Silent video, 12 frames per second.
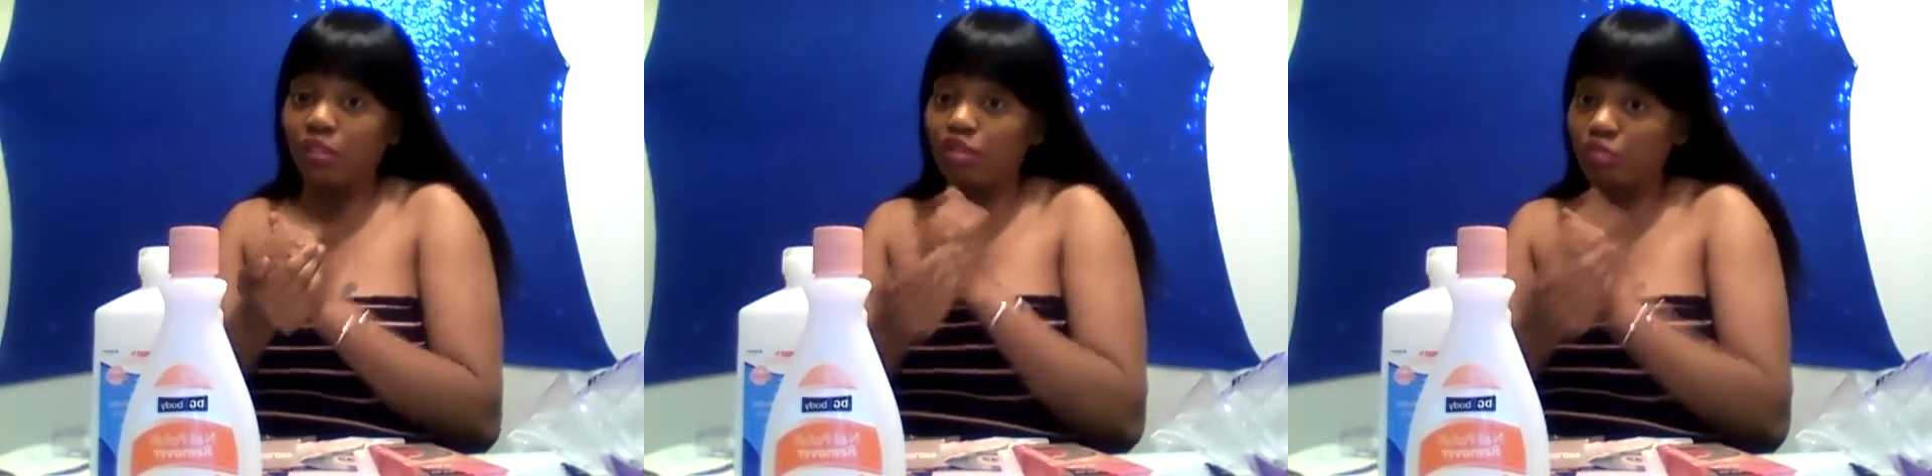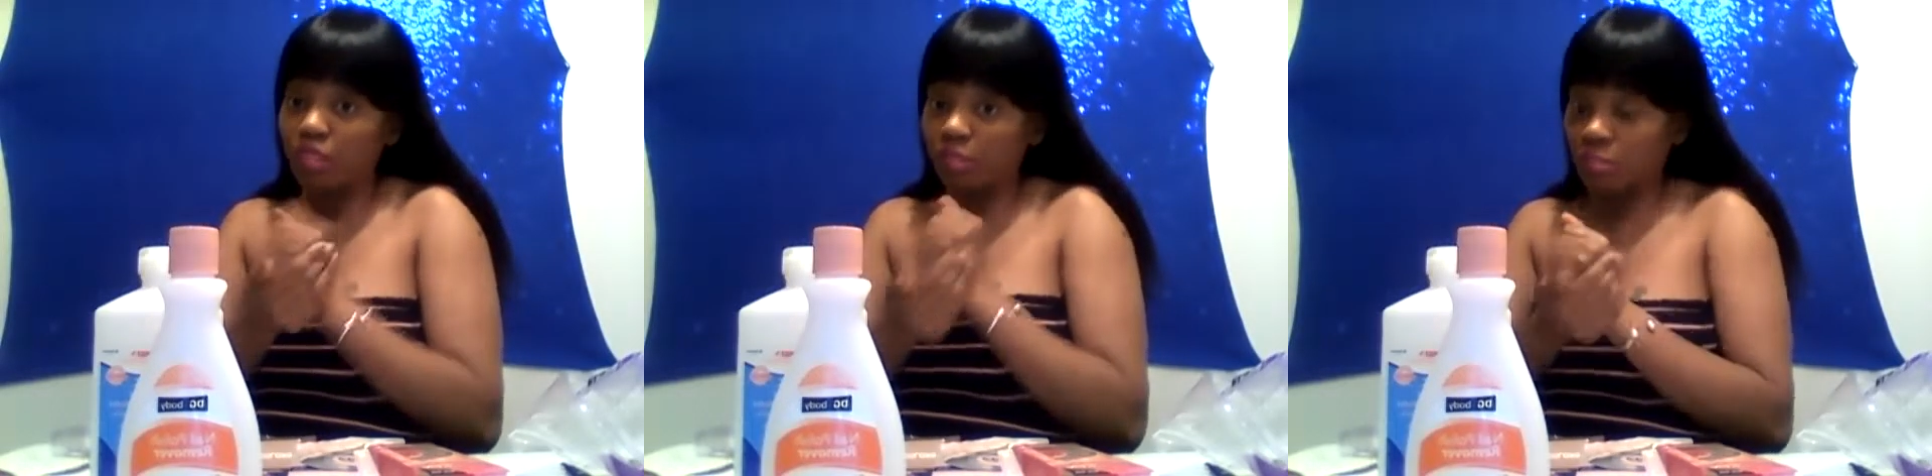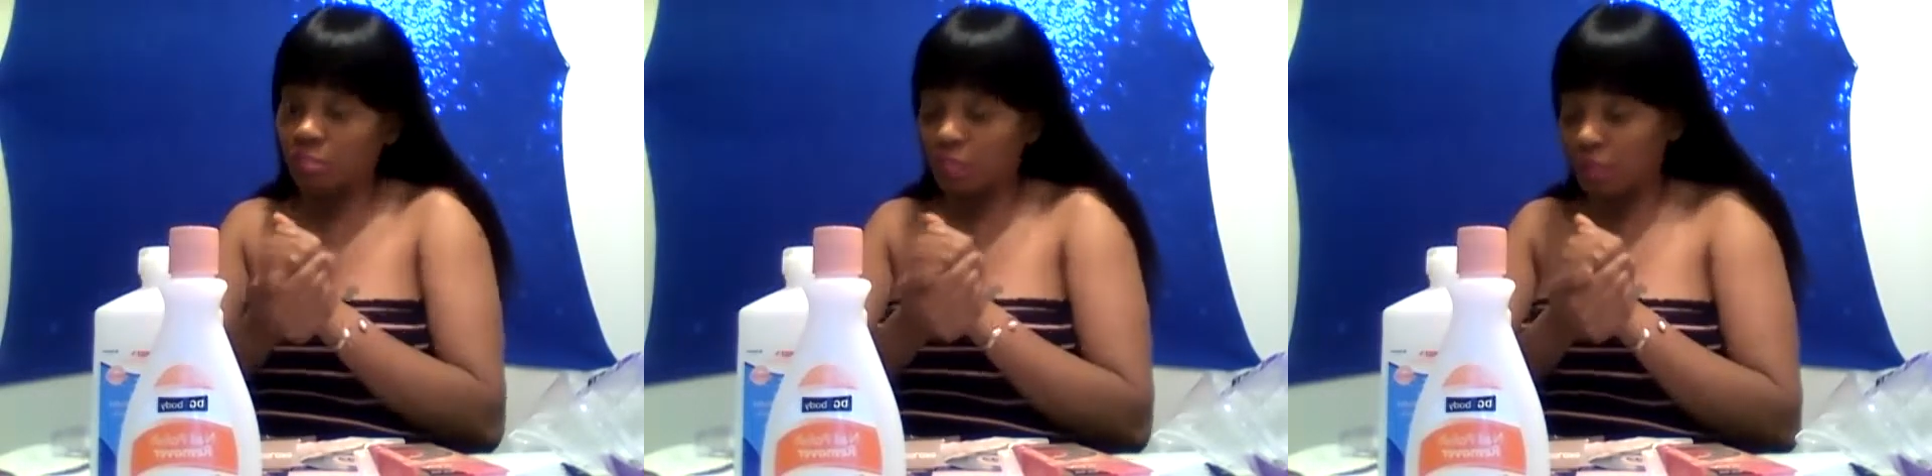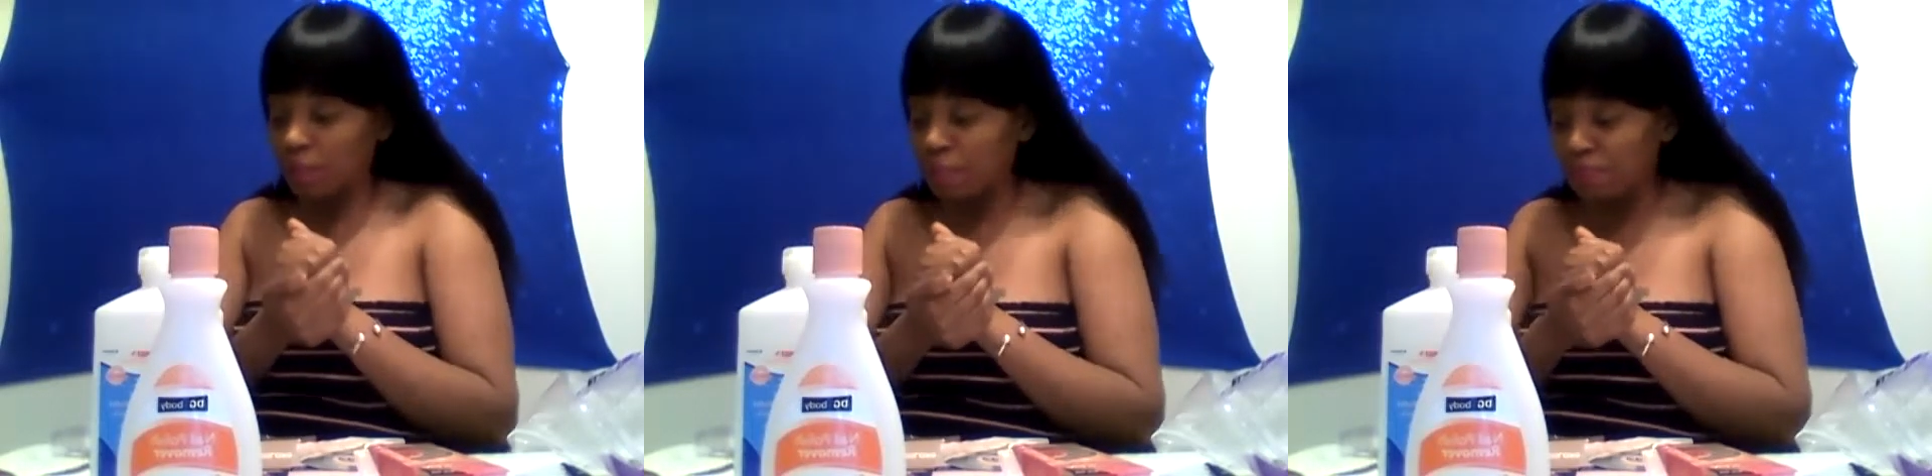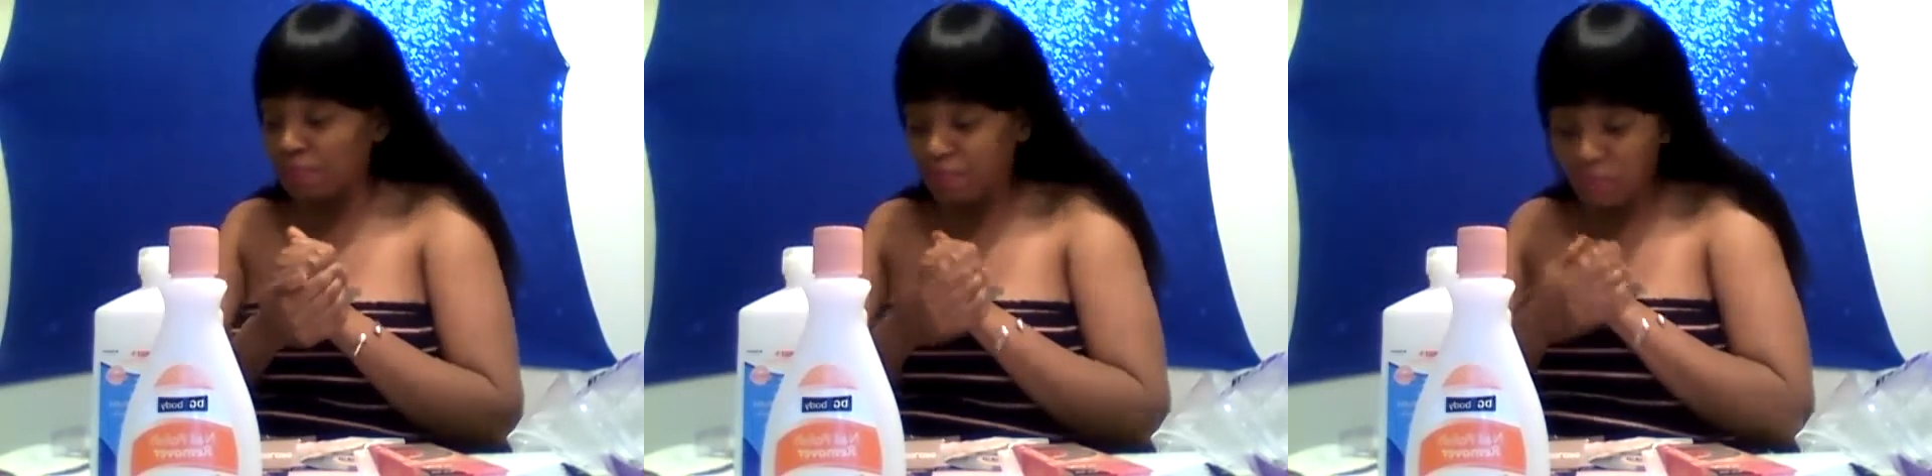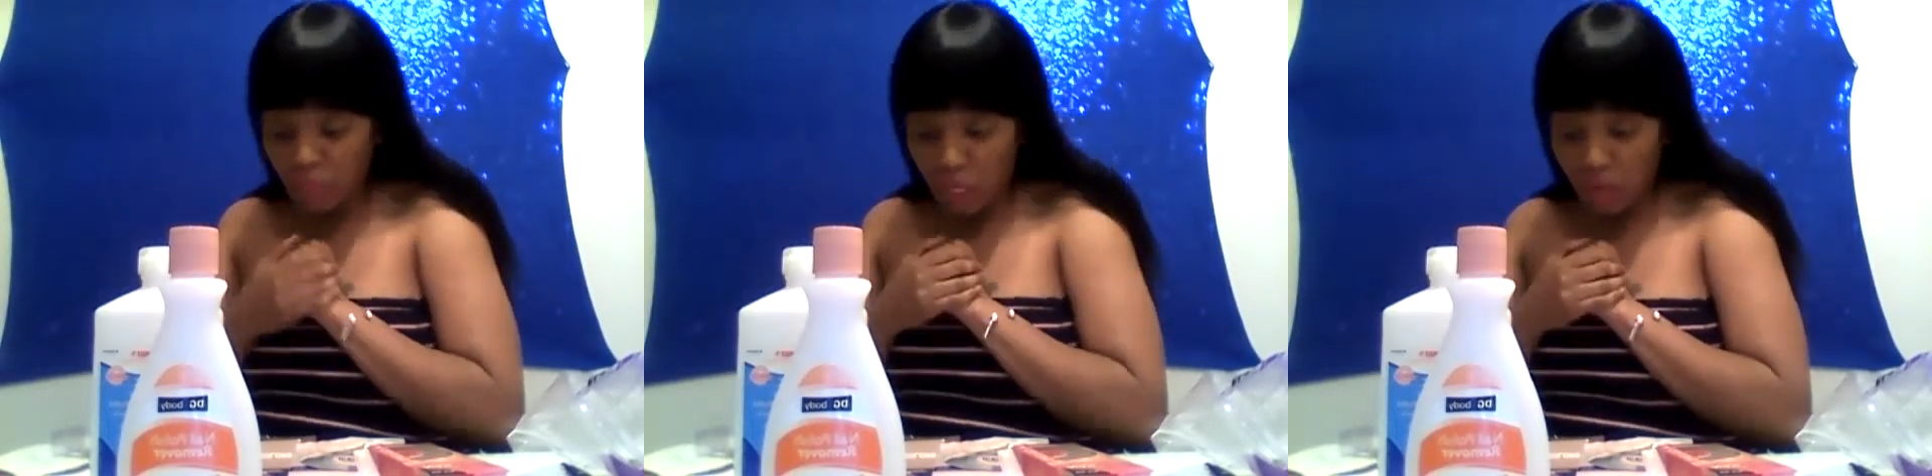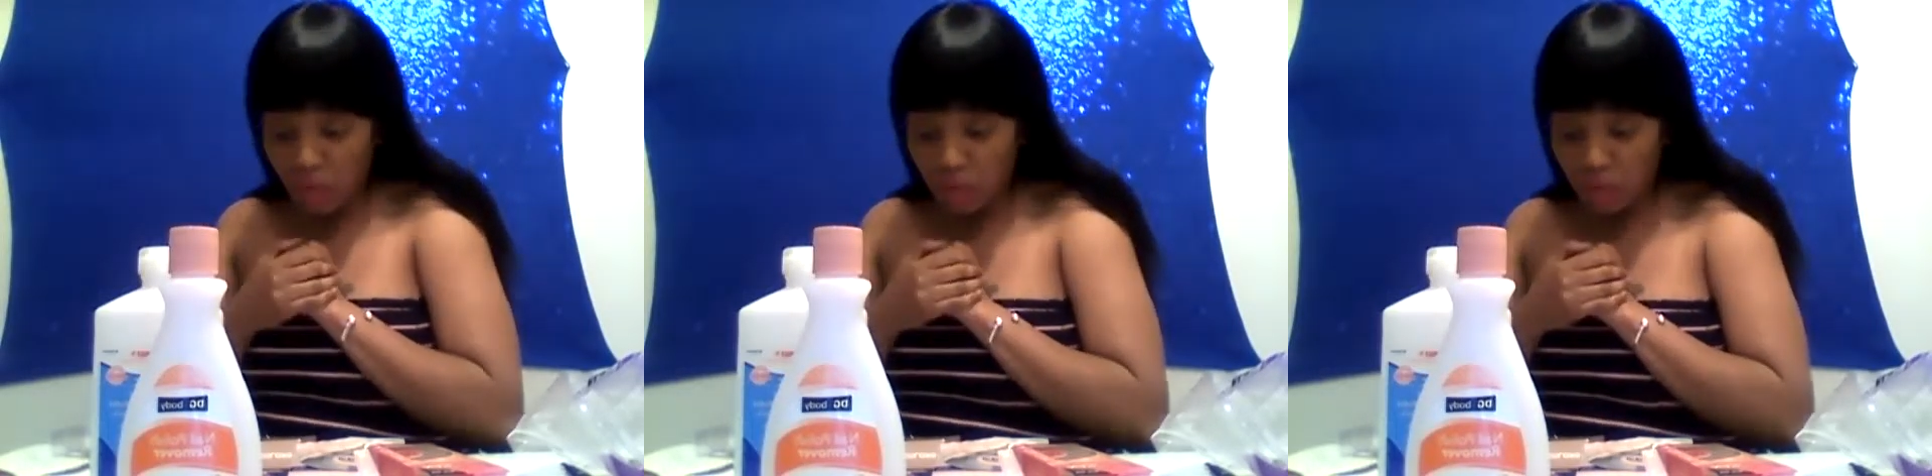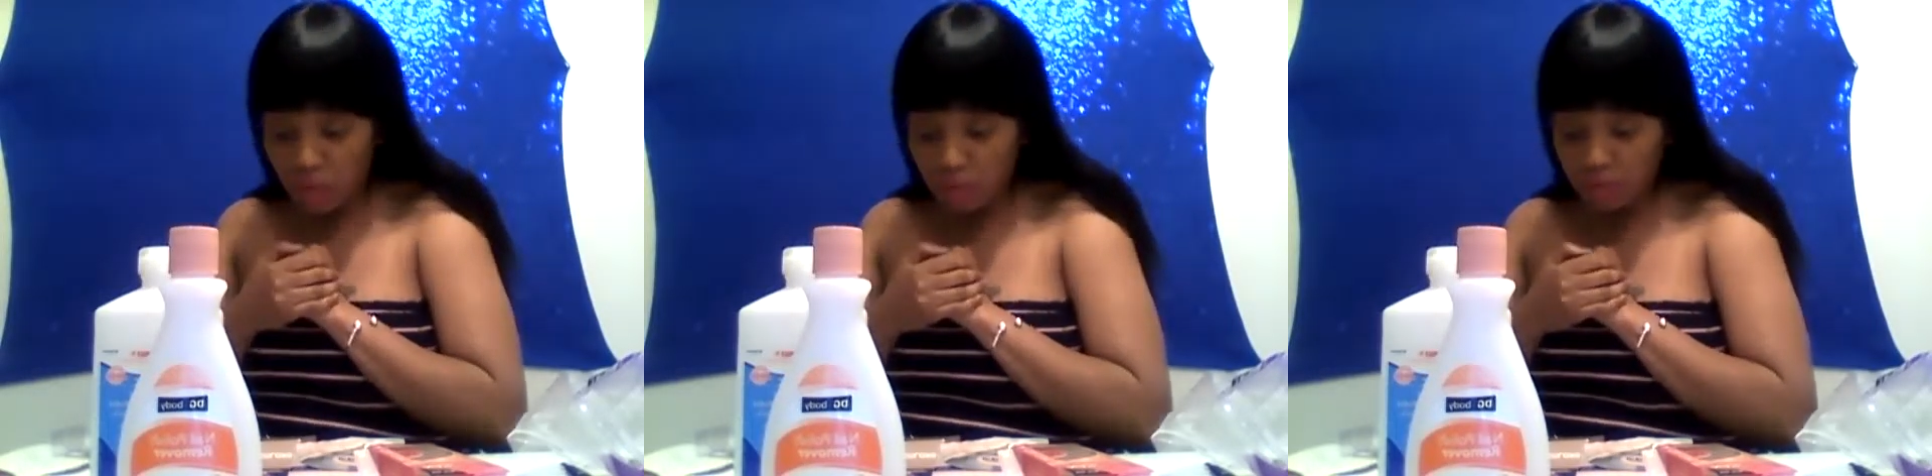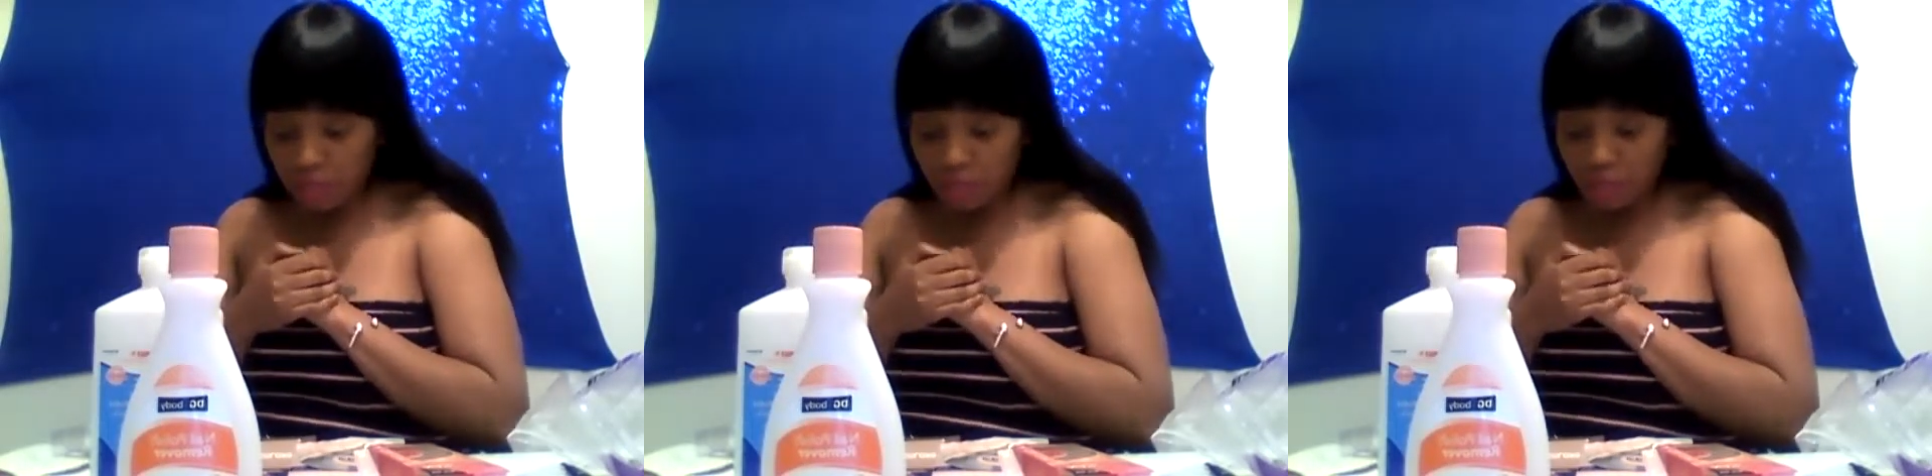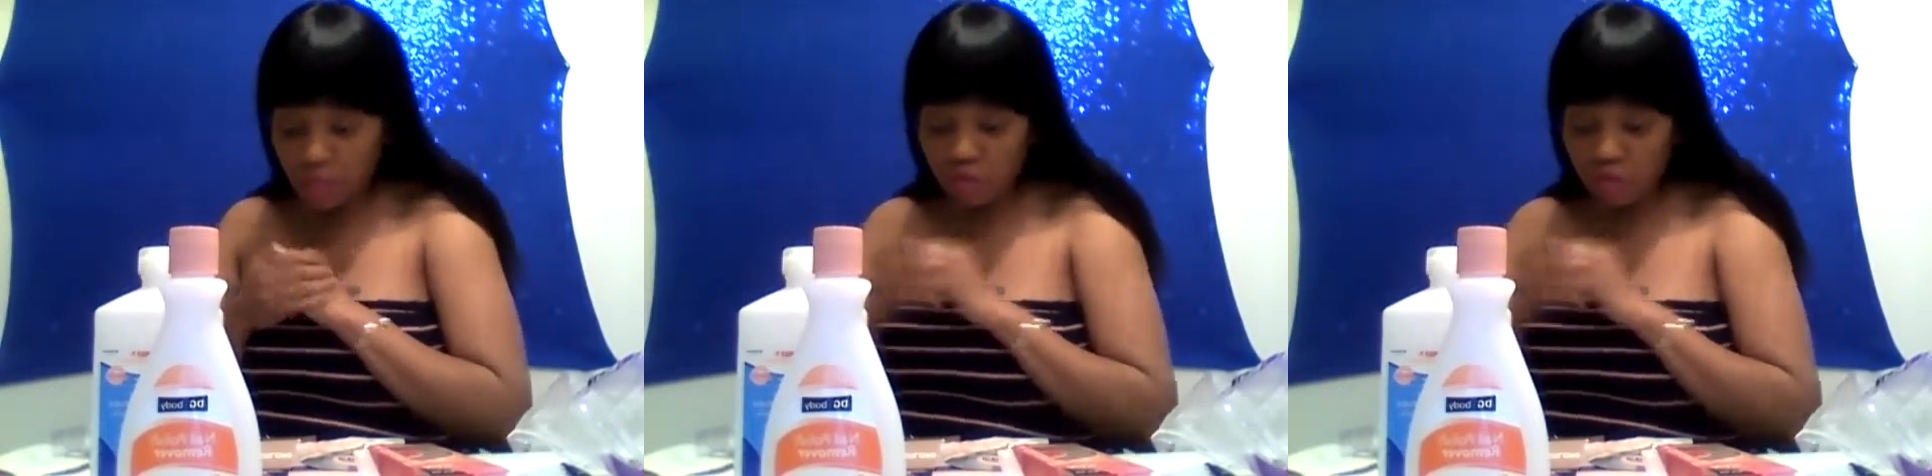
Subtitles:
trust me. So